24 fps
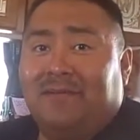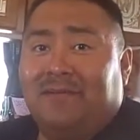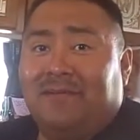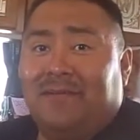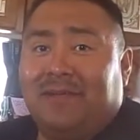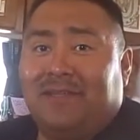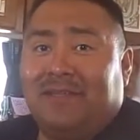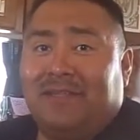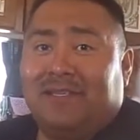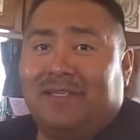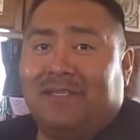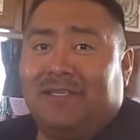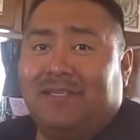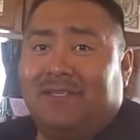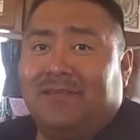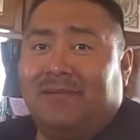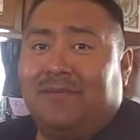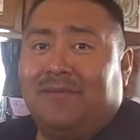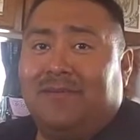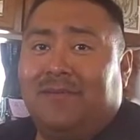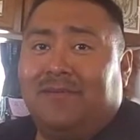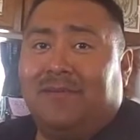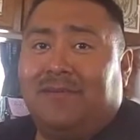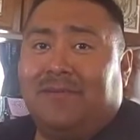what the
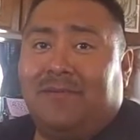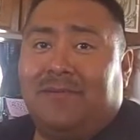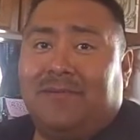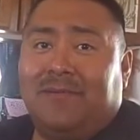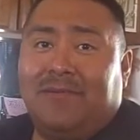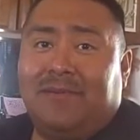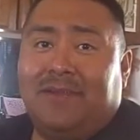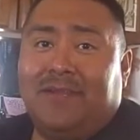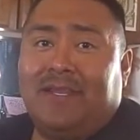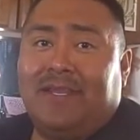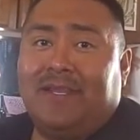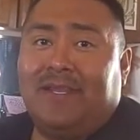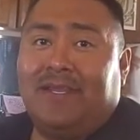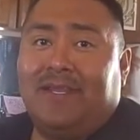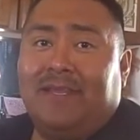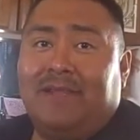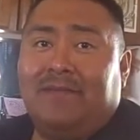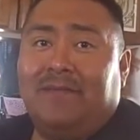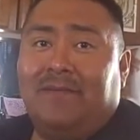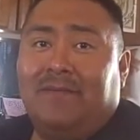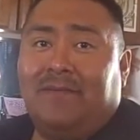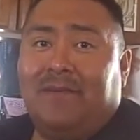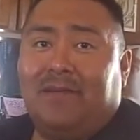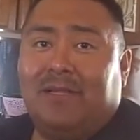stone
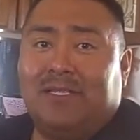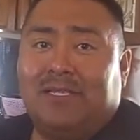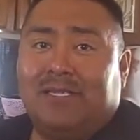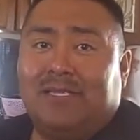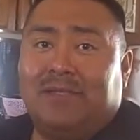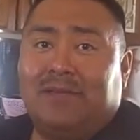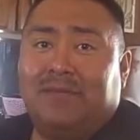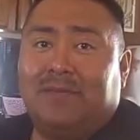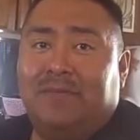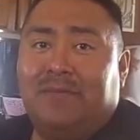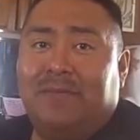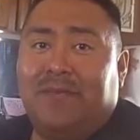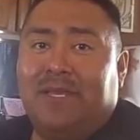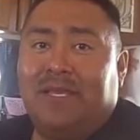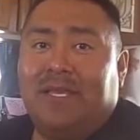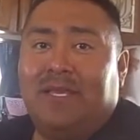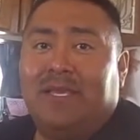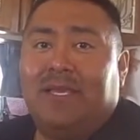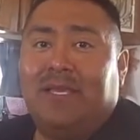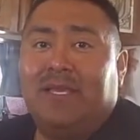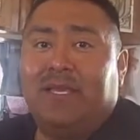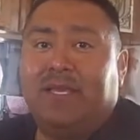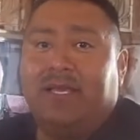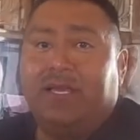already wants to
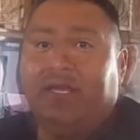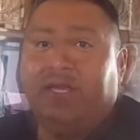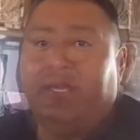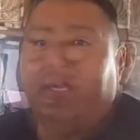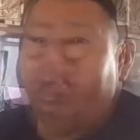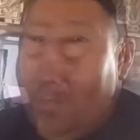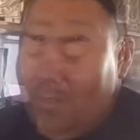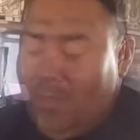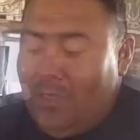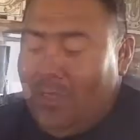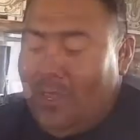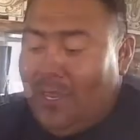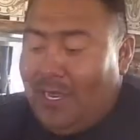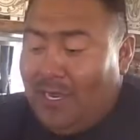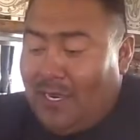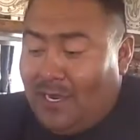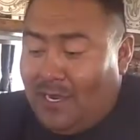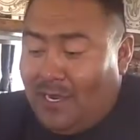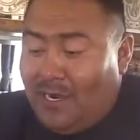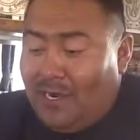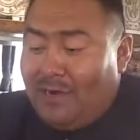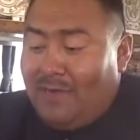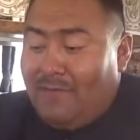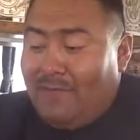be. I
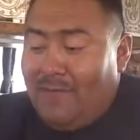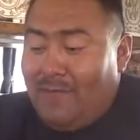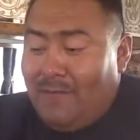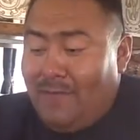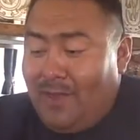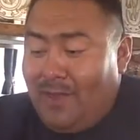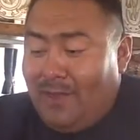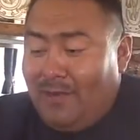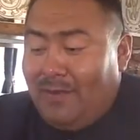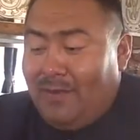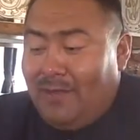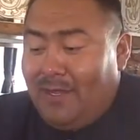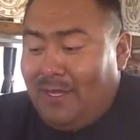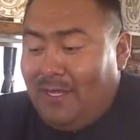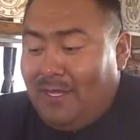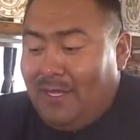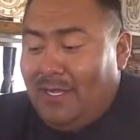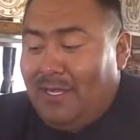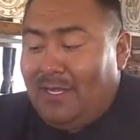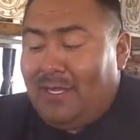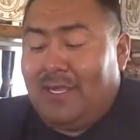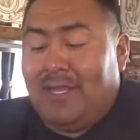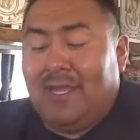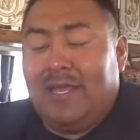carve them out,
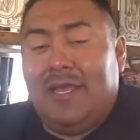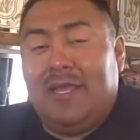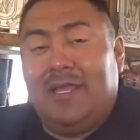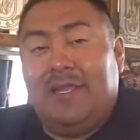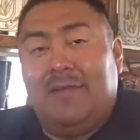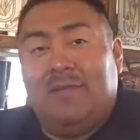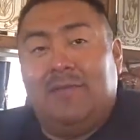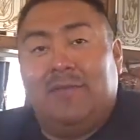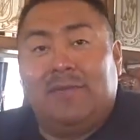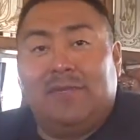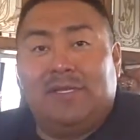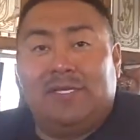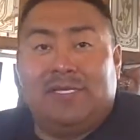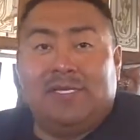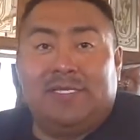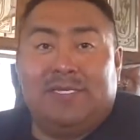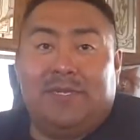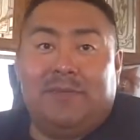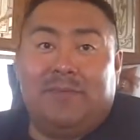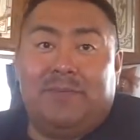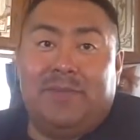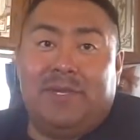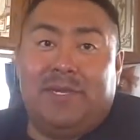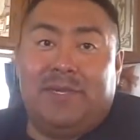and then the animal
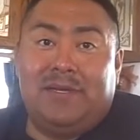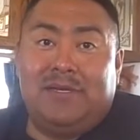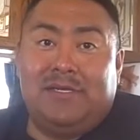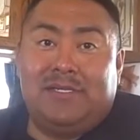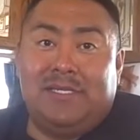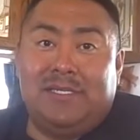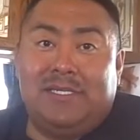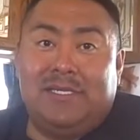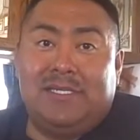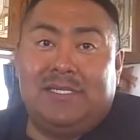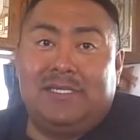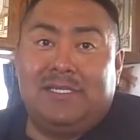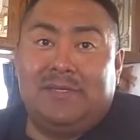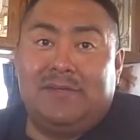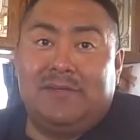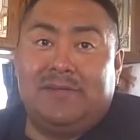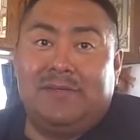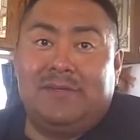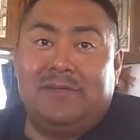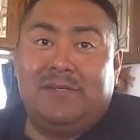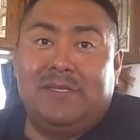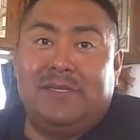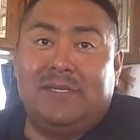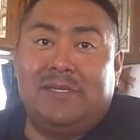just appears on its
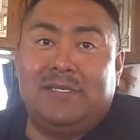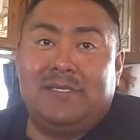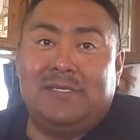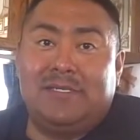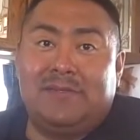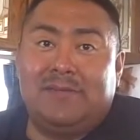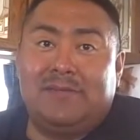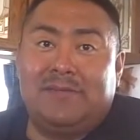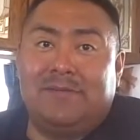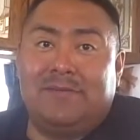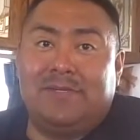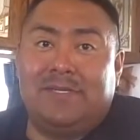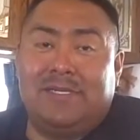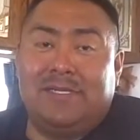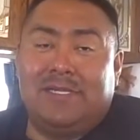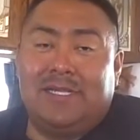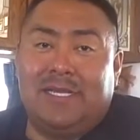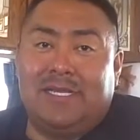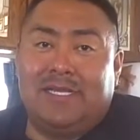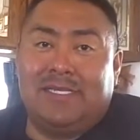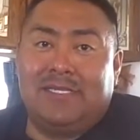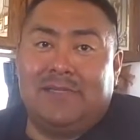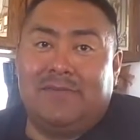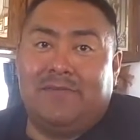own, so it
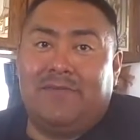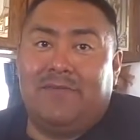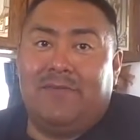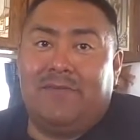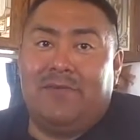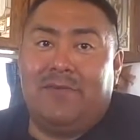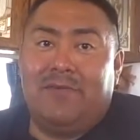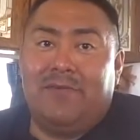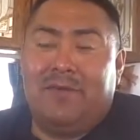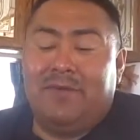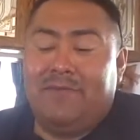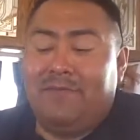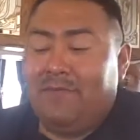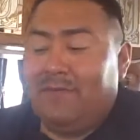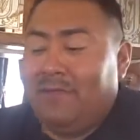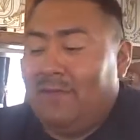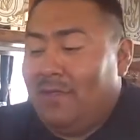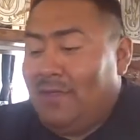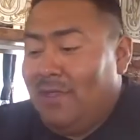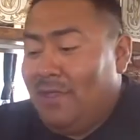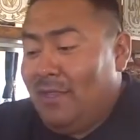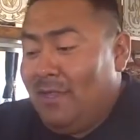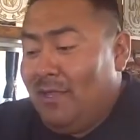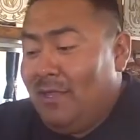takes the form of
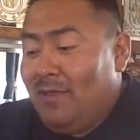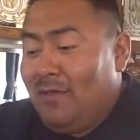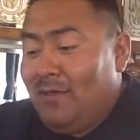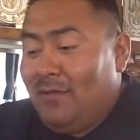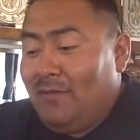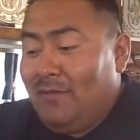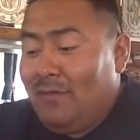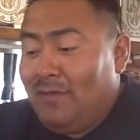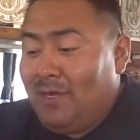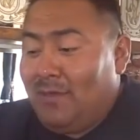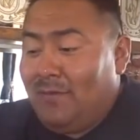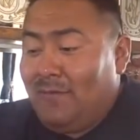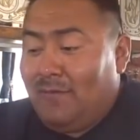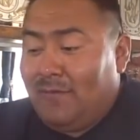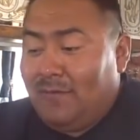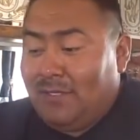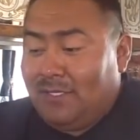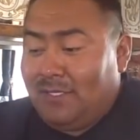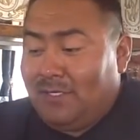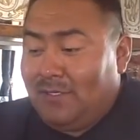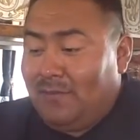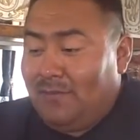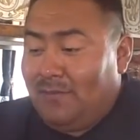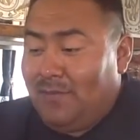what it
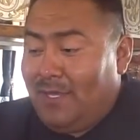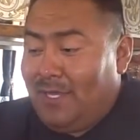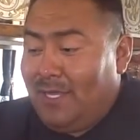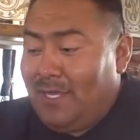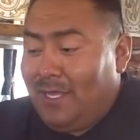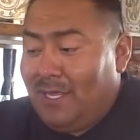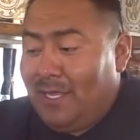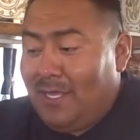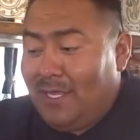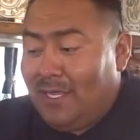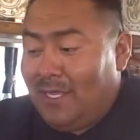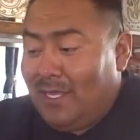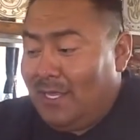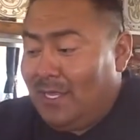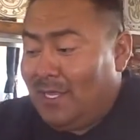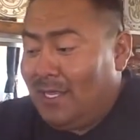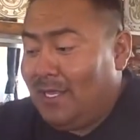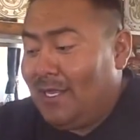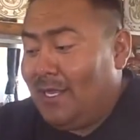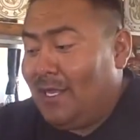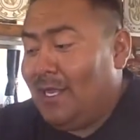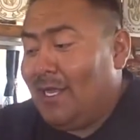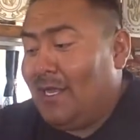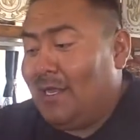wants to be.
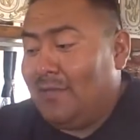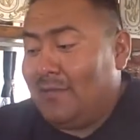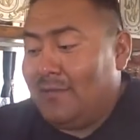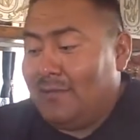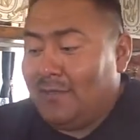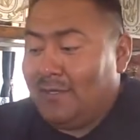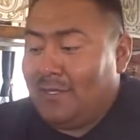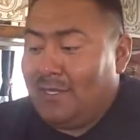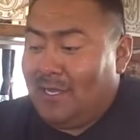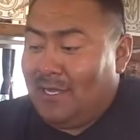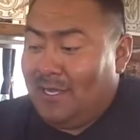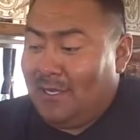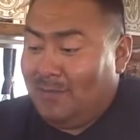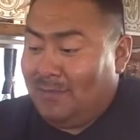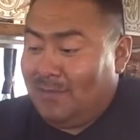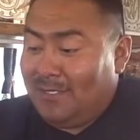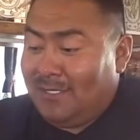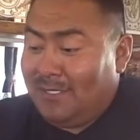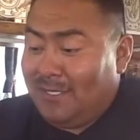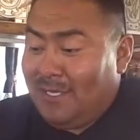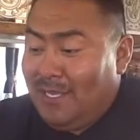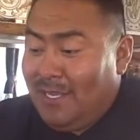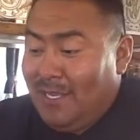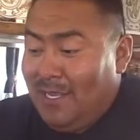And then other
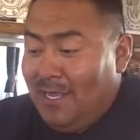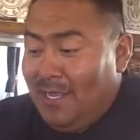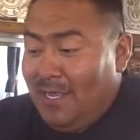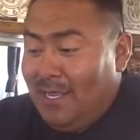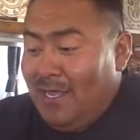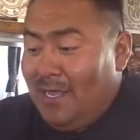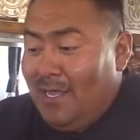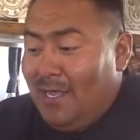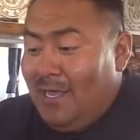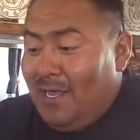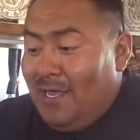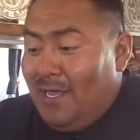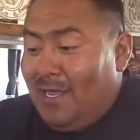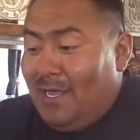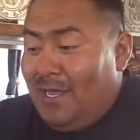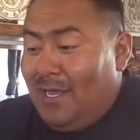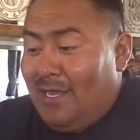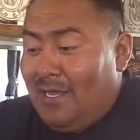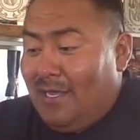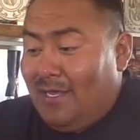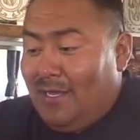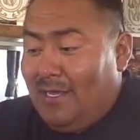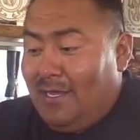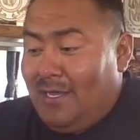times
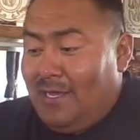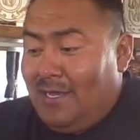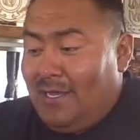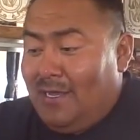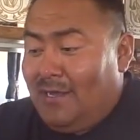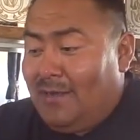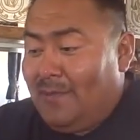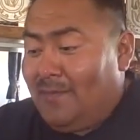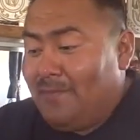I